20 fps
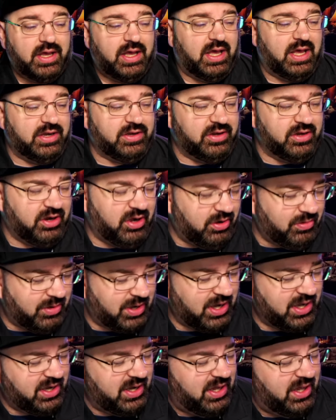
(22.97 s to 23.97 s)
And you know
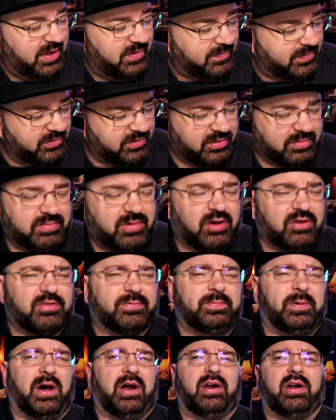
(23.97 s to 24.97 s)
what? For the
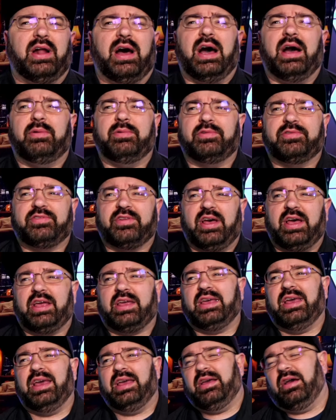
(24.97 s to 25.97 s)
most part, I was
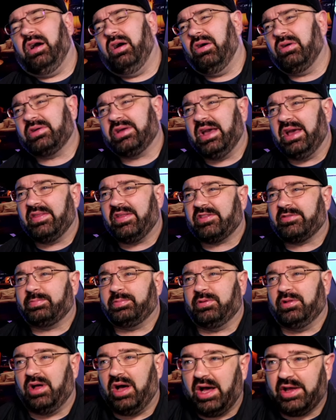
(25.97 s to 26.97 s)
like, okay, that's
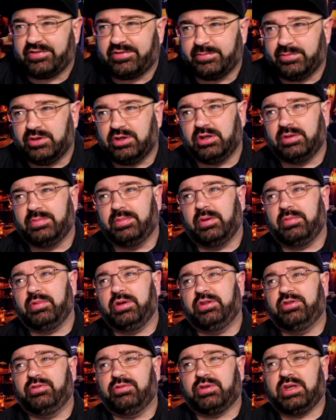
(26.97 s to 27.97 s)
plausible, but
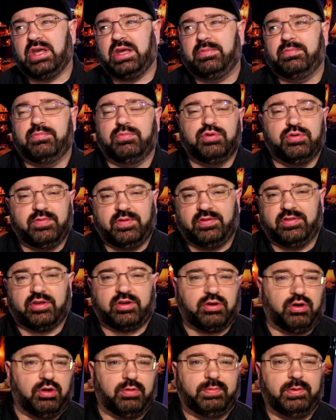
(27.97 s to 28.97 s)
we do keep moving the
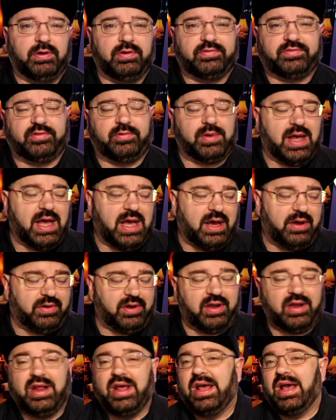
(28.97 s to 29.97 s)
goalposts around.
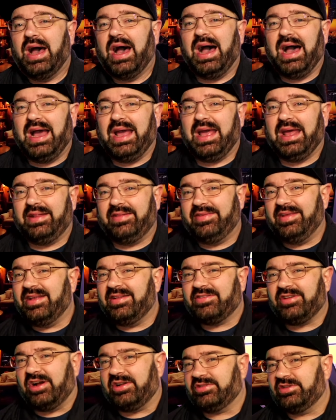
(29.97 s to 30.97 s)
And I
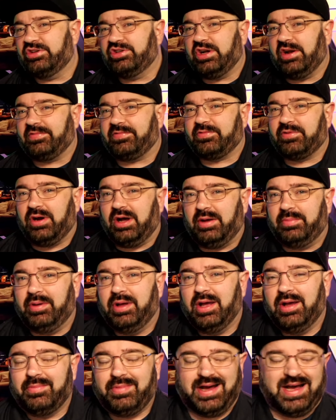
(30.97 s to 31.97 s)
did talk to Jeff Grubb
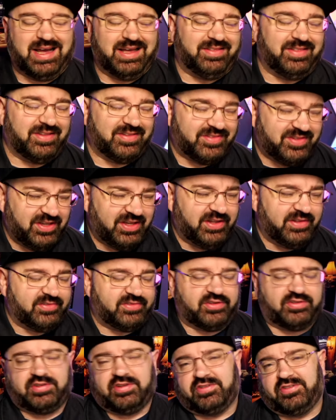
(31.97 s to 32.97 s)
behind the scenes
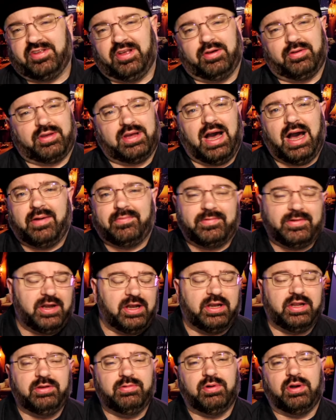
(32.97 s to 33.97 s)
just to see how
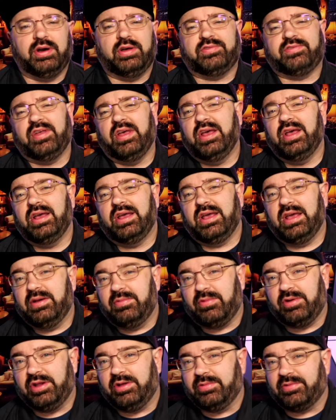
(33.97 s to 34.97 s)
confident he was in
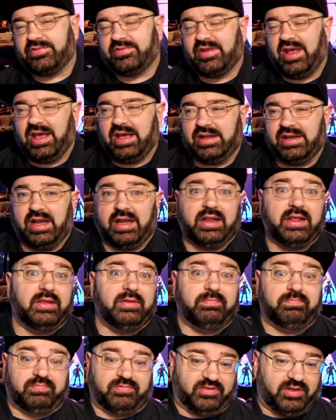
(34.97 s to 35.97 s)
what he was saying, and
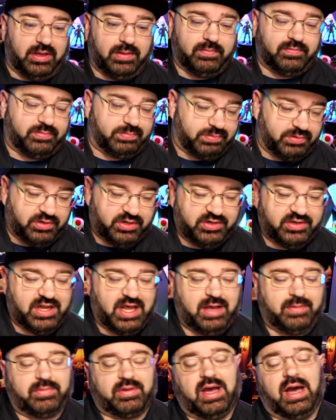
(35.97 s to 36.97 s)
he seems pretty
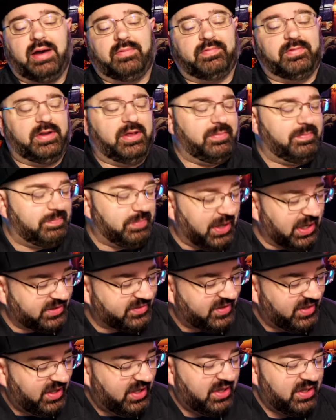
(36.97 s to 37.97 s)
damn confident.
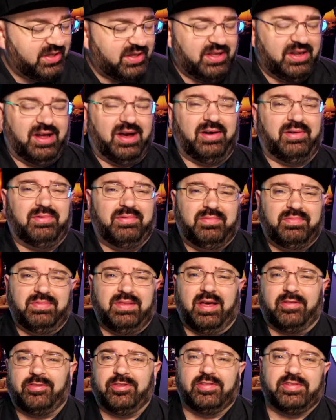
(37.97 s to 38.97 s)
But, you know,
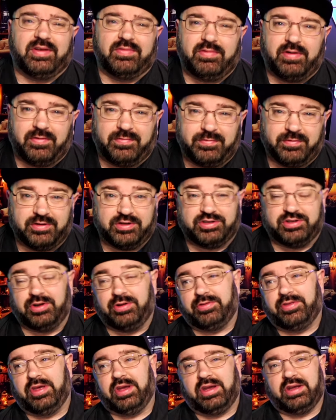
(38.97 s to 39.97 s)
nothing's ever a for sure
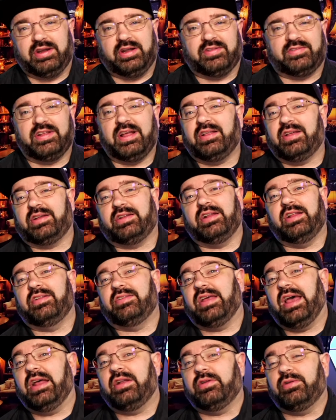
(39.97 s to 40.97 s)
thing, and it's not like
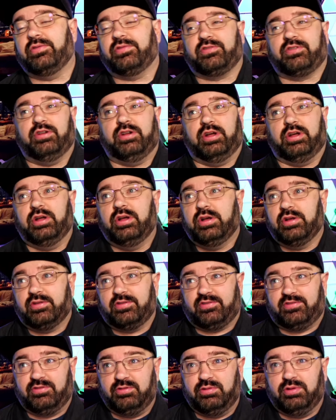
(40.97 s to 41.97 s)
Nintendo's going to
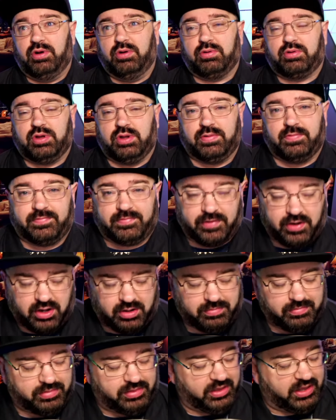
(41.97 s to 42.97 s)
pseudo
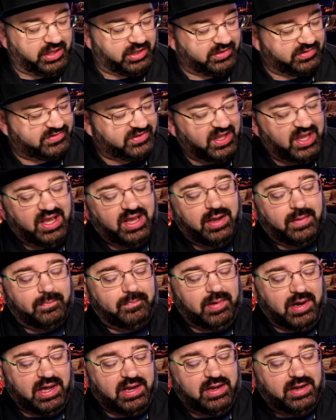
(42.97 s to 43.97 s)
confirm things.
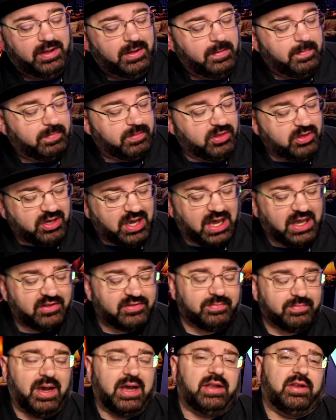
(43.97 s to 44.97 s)
But you
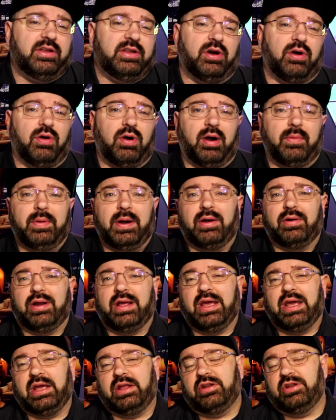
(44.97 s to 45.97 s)
guys might know about
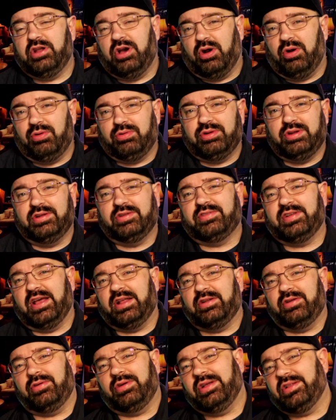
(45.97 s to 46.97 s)
a known
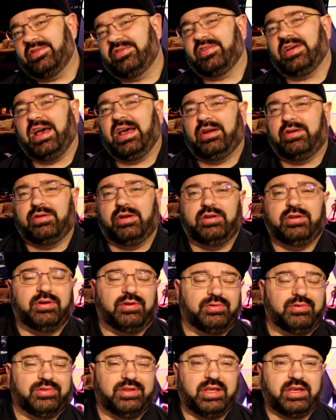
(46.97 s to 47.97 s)
Nintendo insider, a
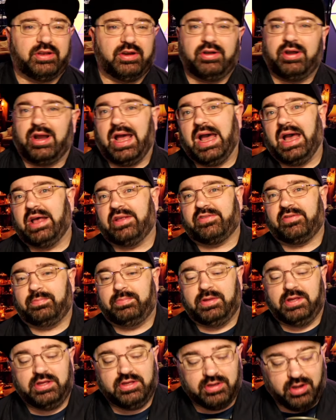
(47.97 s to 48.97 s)
known leaker as
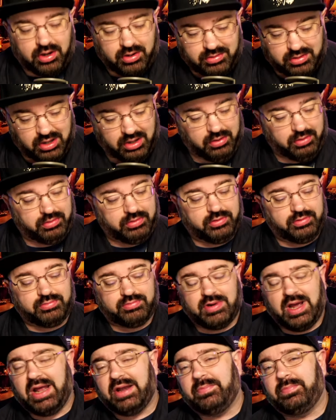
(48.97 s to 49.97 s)
Pyoro, the
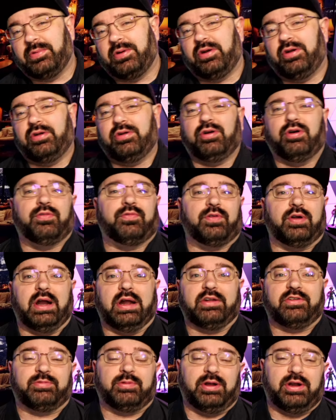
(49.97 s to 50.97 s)
red bird over
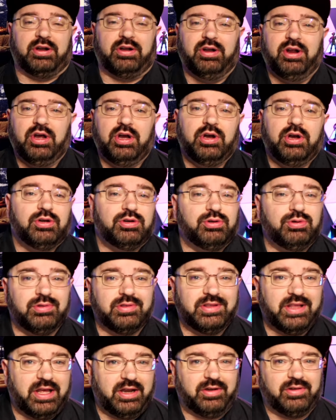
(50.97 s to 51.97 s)
on Twitter, who
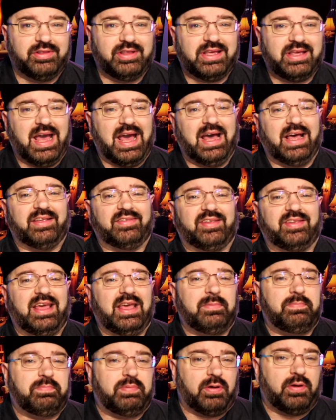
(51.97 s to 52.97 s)
literally has
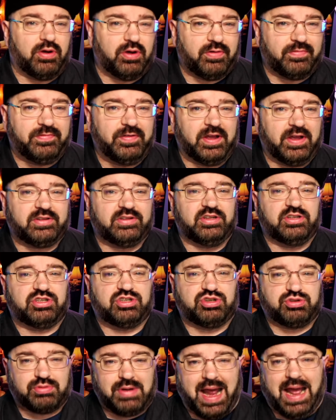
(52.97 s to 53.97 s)
a perfect
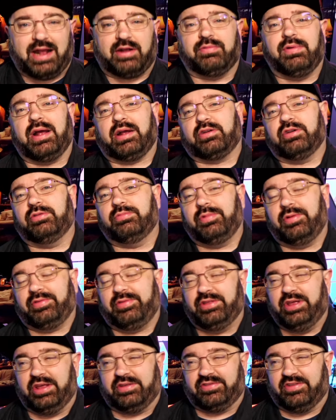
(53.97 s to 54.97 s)
track record with
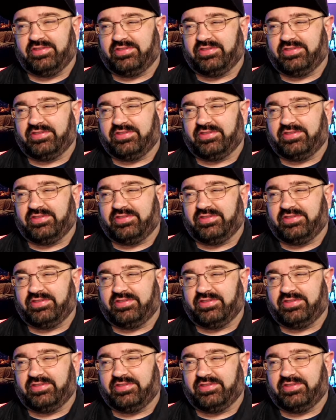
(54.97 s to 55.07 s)
leaks.